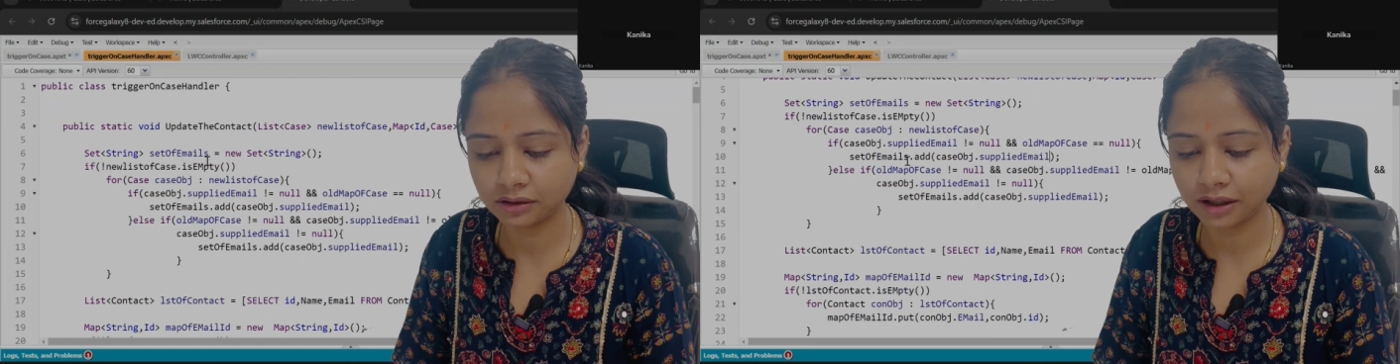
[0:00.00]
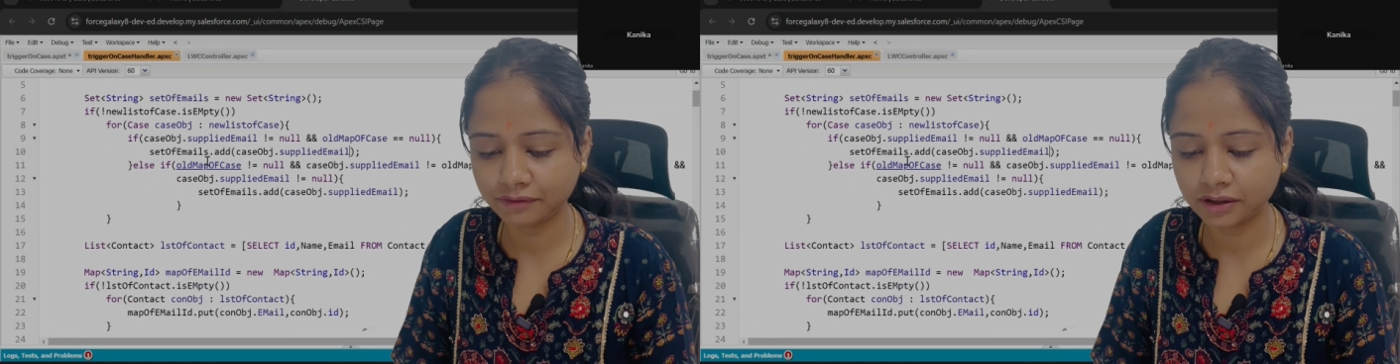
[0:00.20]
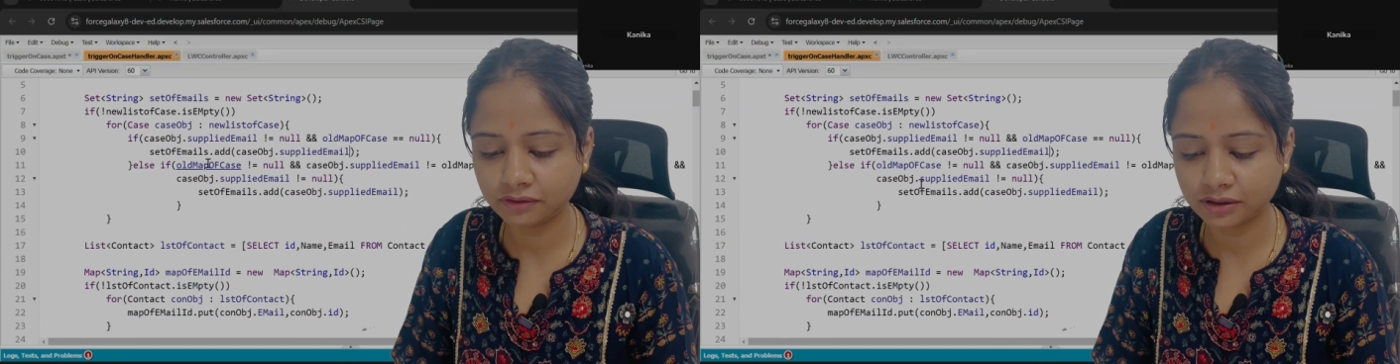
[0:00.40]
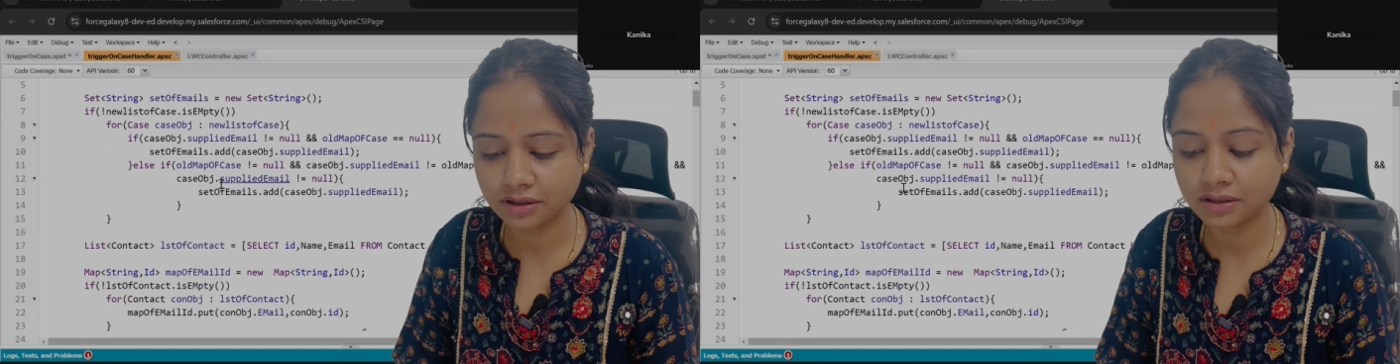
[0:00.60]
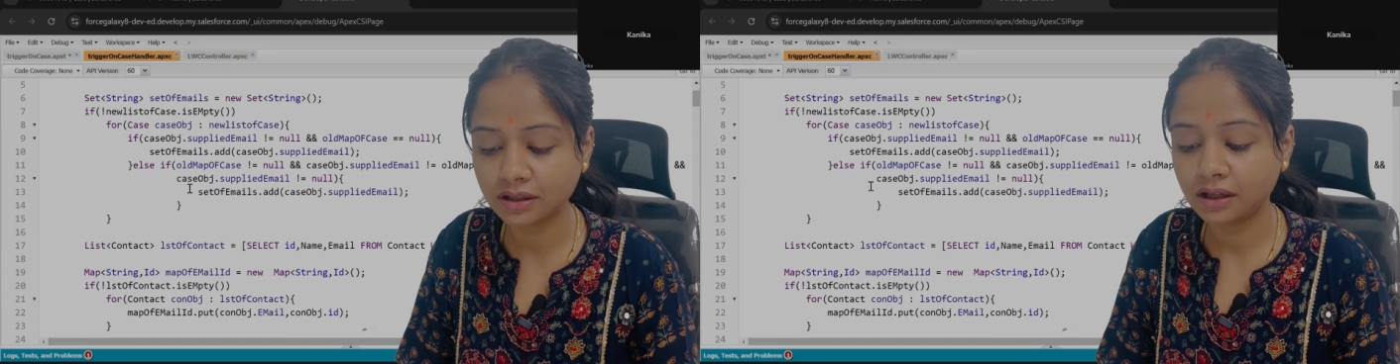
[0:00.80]

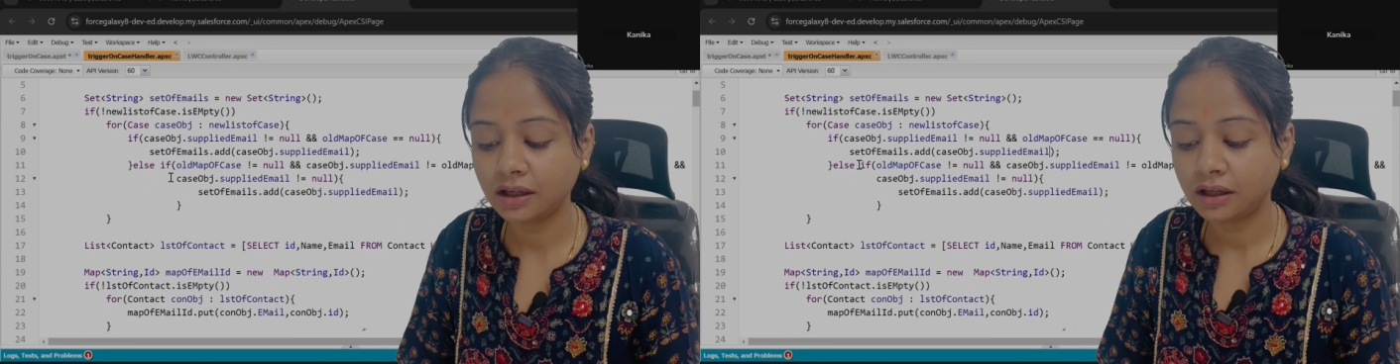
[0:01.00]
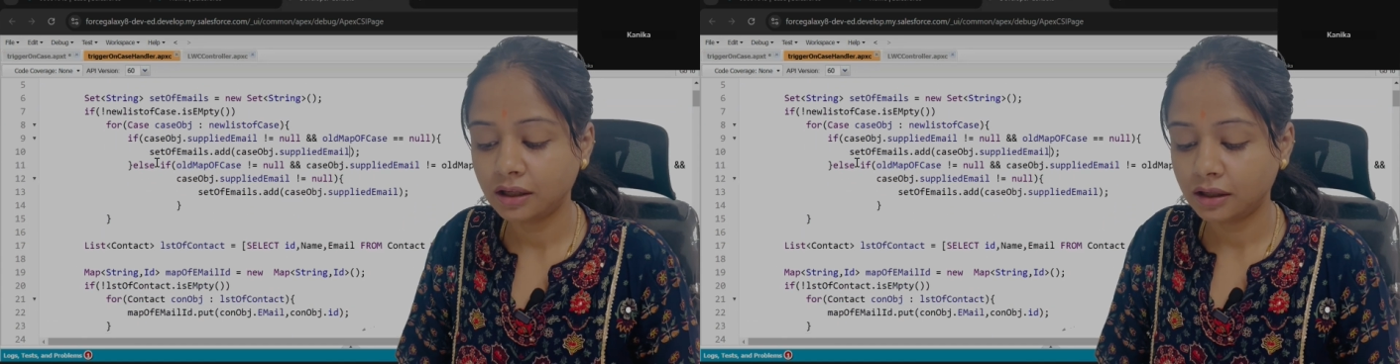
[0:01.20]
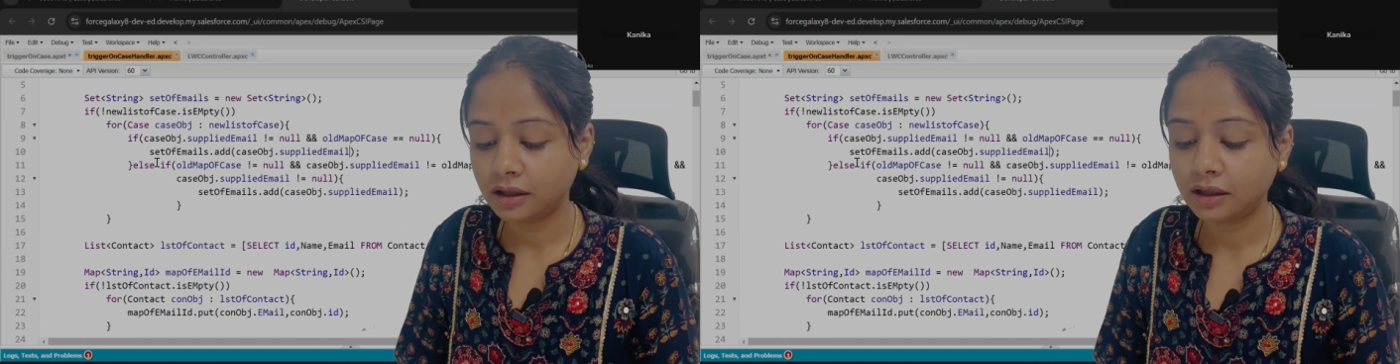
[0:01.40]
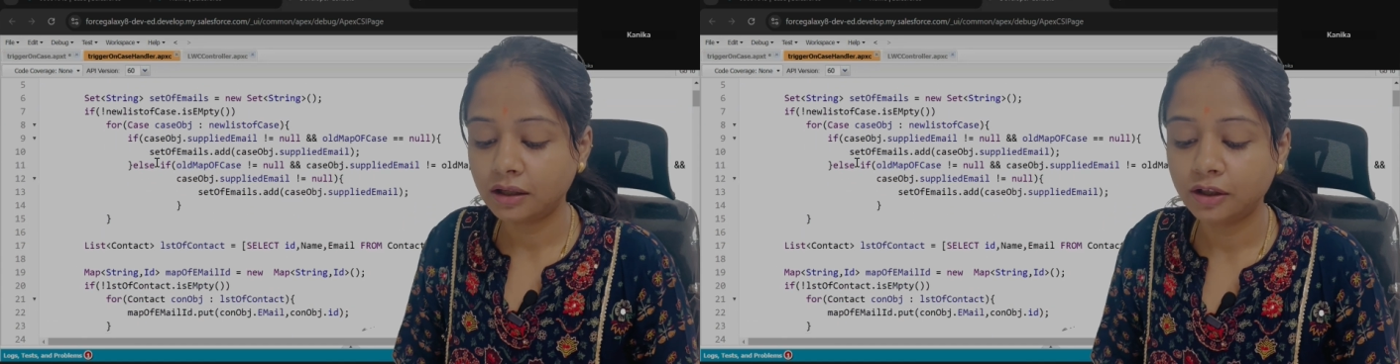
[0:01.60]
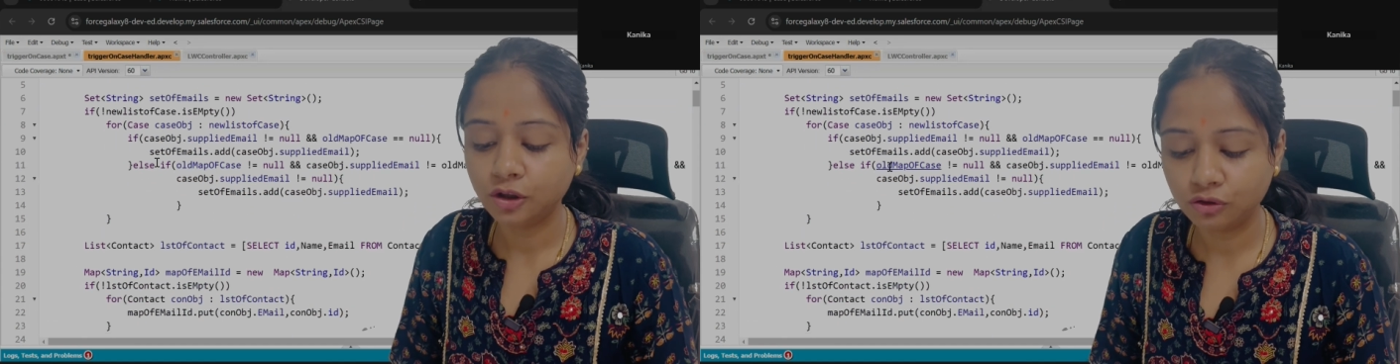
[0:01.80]
afterwards.
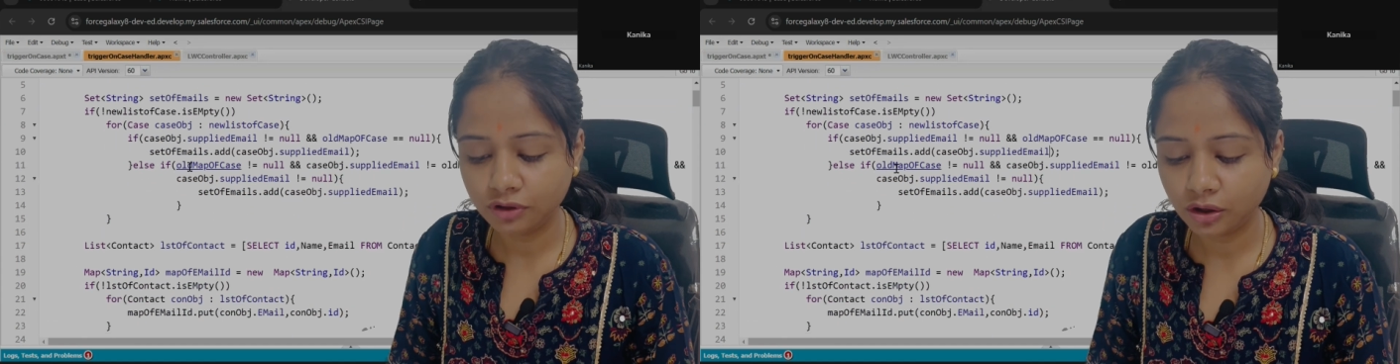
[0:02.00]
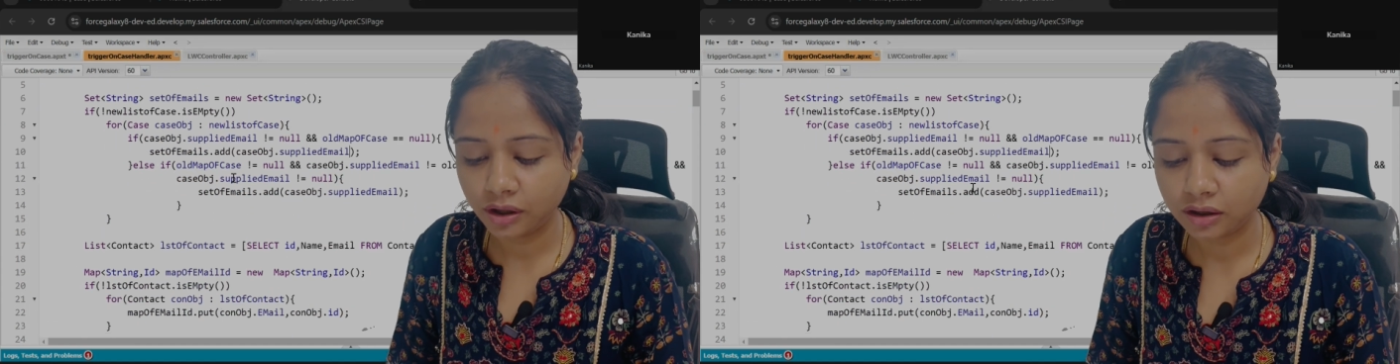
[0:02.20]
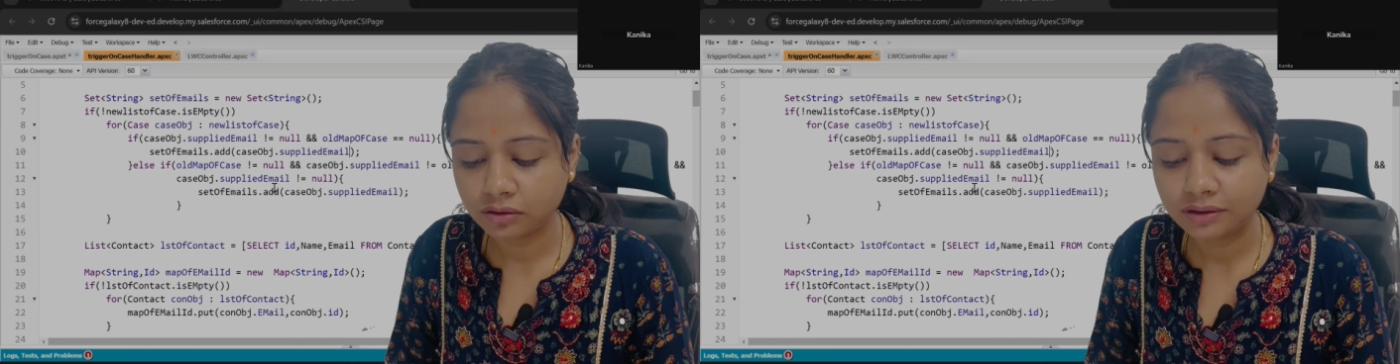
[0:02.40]
You will going to